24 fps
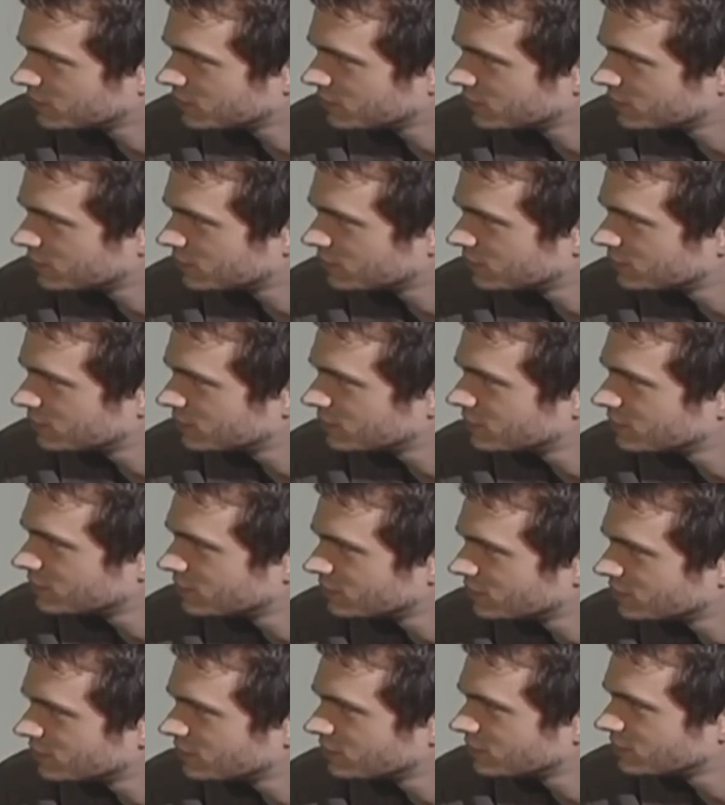
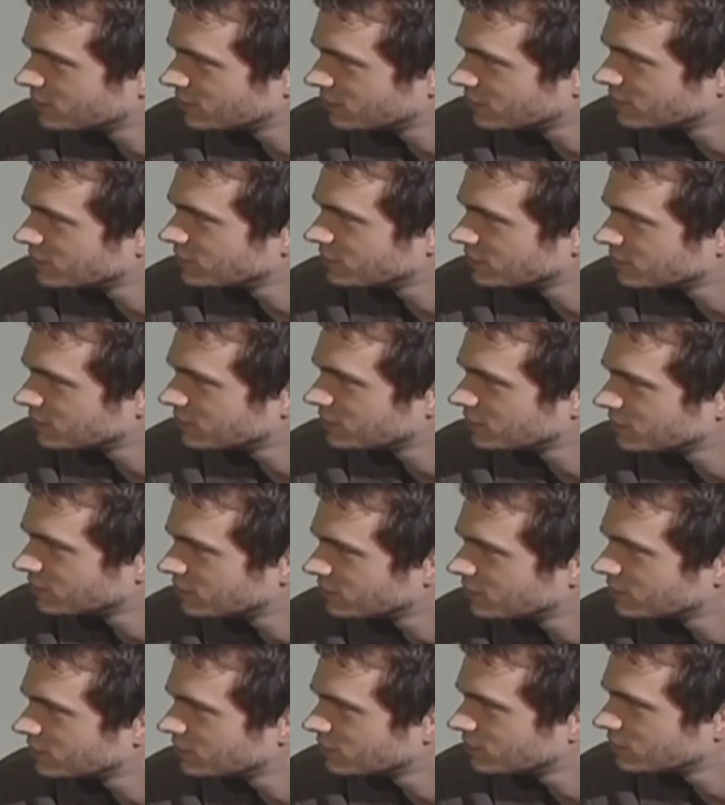
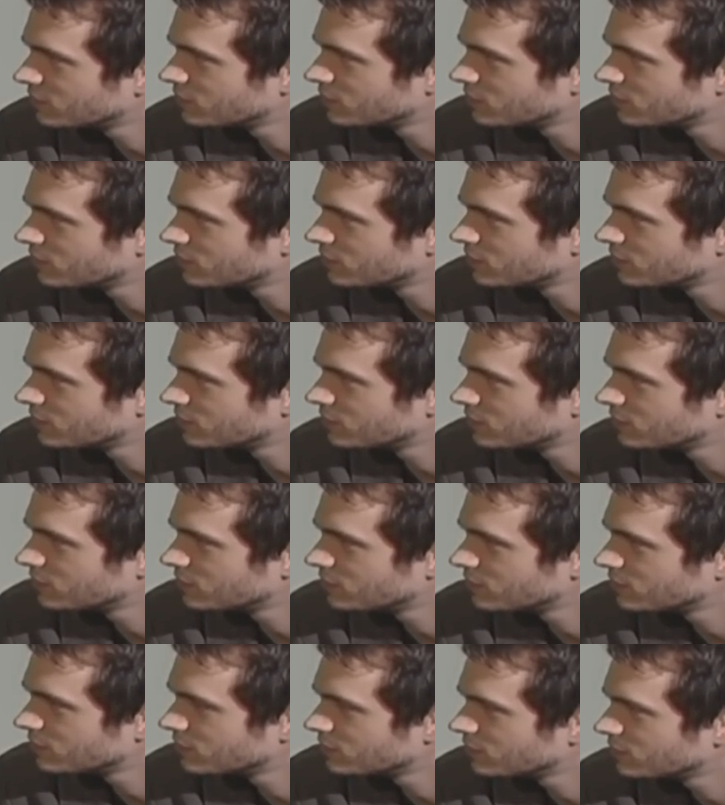
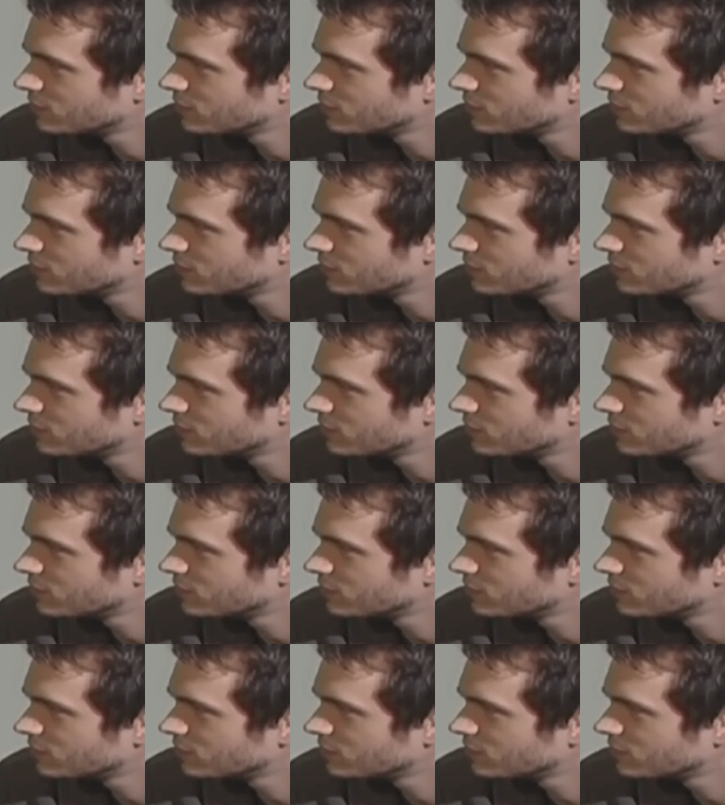(not speaking)